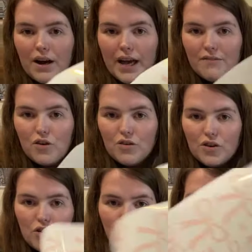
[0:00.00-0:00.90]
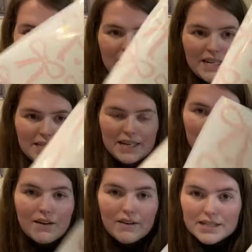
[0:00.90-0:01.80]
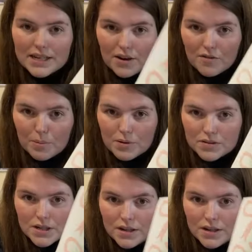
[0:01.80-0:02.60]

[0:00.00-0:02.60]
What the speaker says: I have gone crazy overboard.